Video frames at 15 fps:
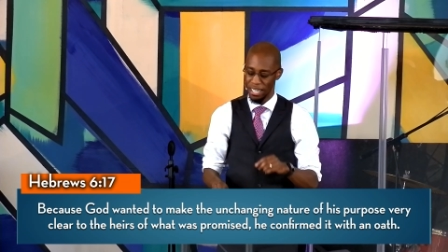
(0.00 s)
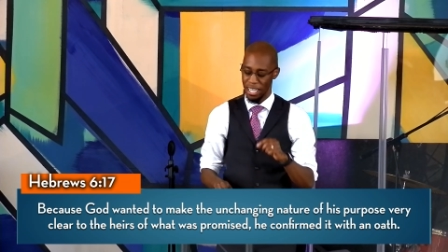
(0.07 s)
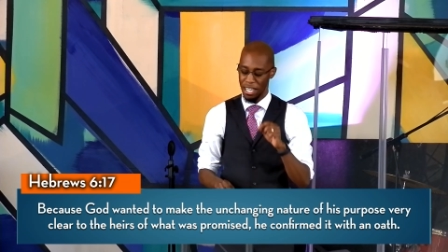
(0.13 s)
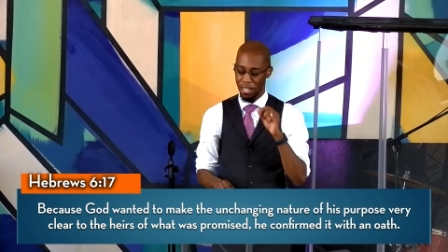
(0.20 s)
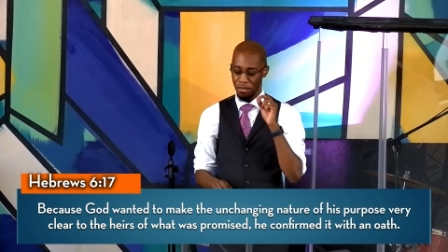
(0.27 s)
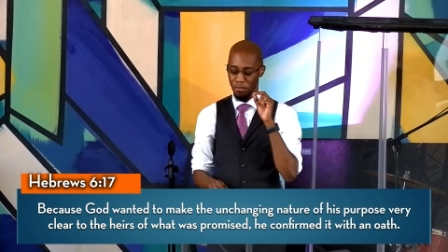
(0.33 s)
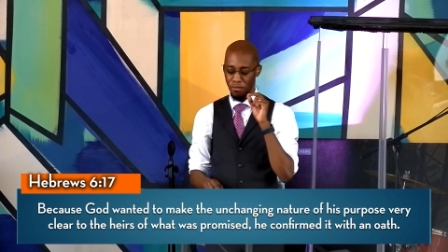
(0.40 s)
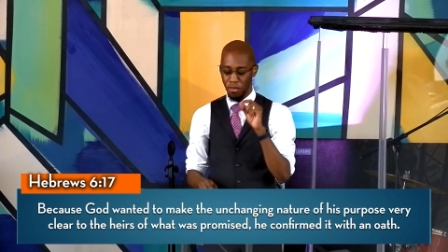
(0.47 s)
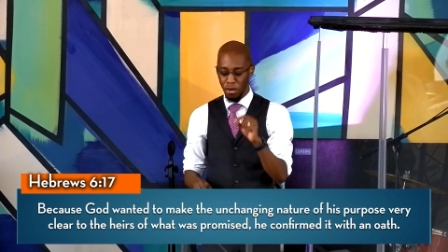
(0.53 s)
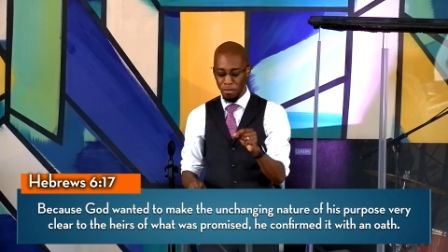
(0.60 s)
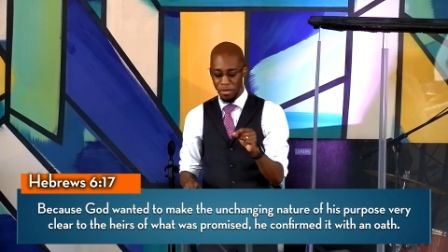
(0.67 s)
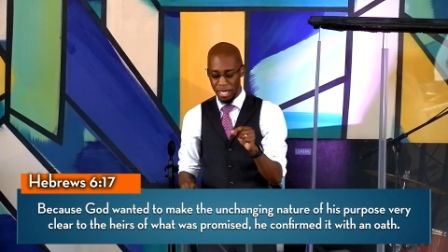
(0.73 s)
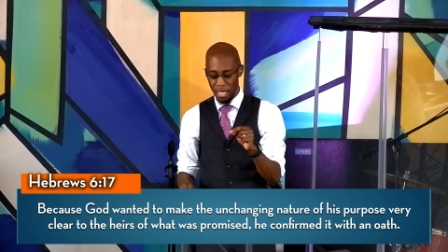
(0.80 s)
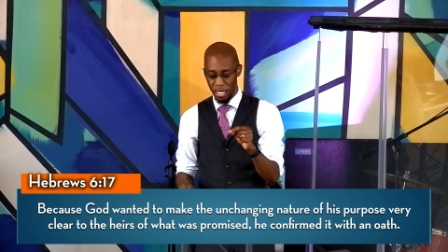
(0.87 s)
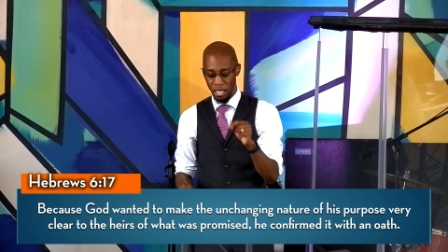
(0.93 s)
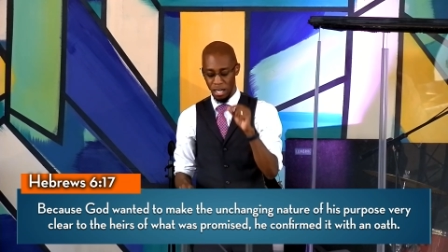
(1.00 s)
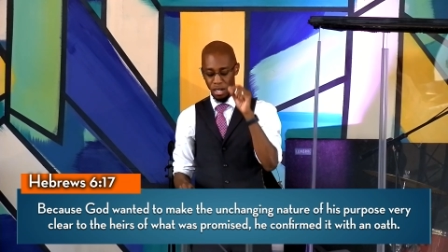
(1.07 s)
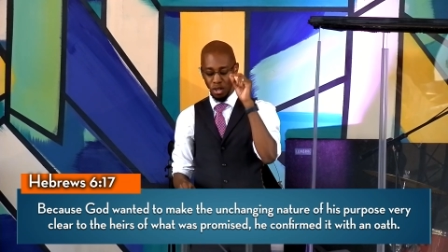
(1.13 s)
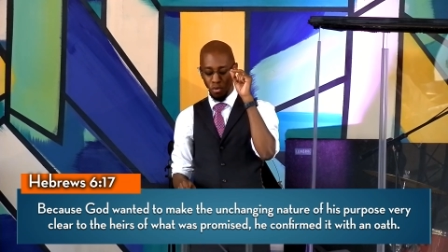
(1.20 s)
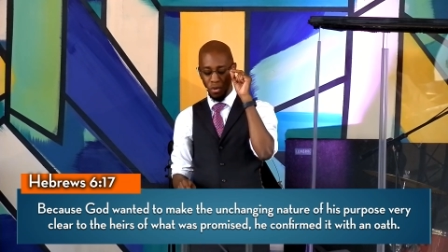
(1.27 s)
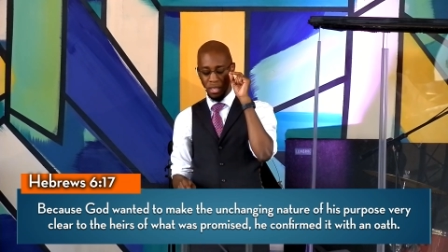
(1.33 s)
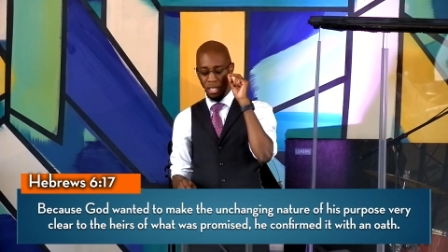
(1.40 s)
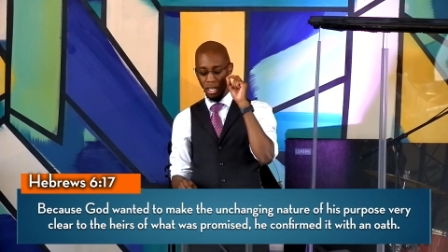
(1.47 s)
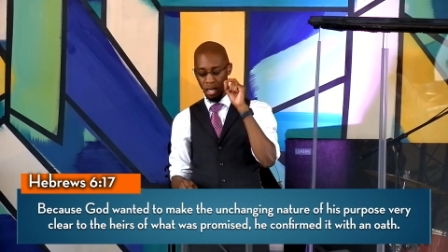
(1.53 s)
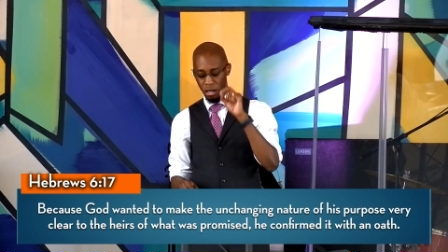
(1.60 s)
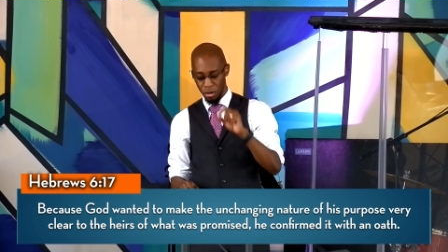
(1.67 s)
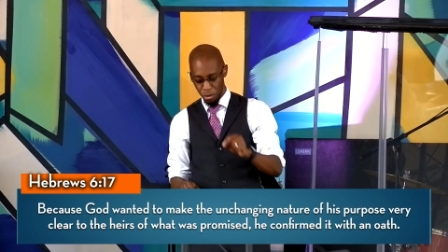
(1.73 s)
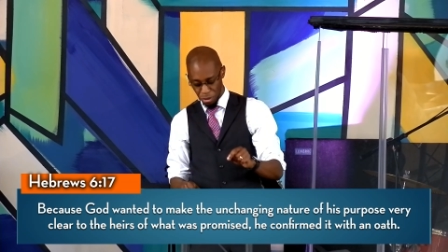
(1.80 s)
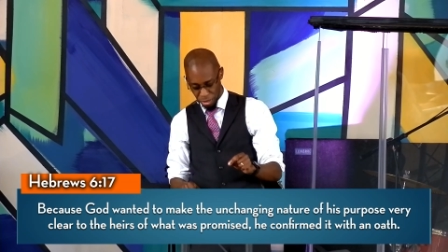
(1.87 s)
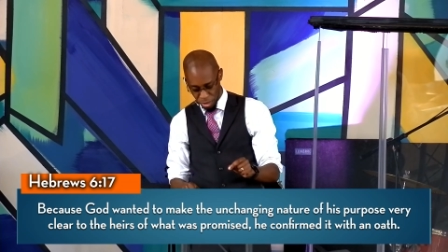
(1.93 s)
he confirmed it with an
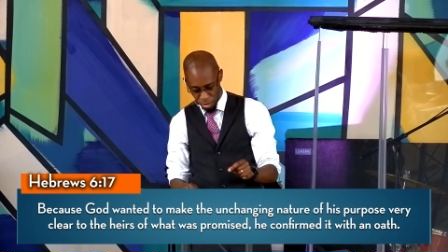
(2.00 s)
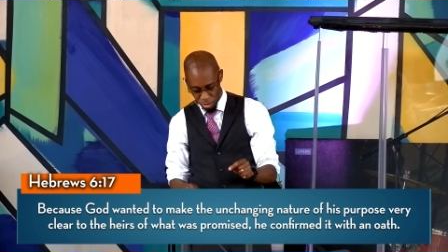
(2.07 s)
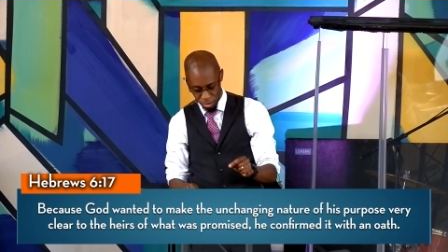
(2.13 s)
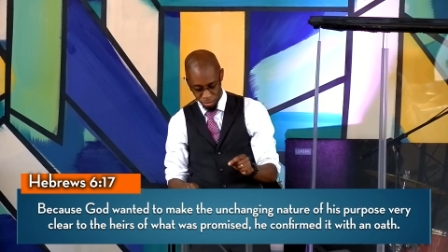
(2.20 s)
oath.